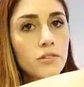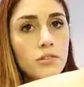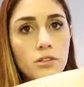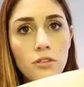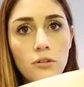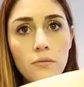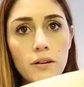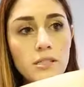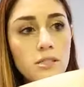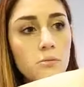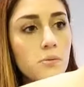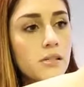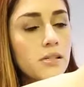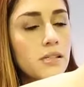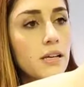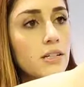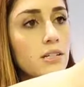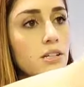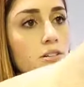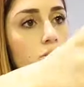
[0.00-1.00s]
So the recipe
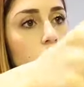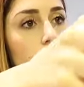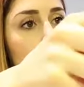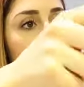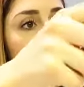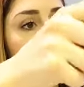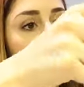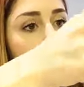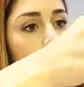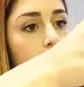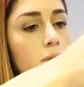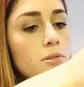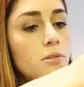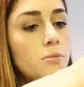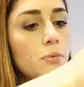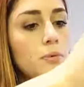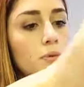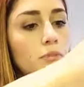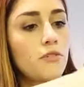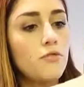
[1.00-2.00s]
said to use 1
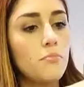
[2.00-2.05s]
tablespoon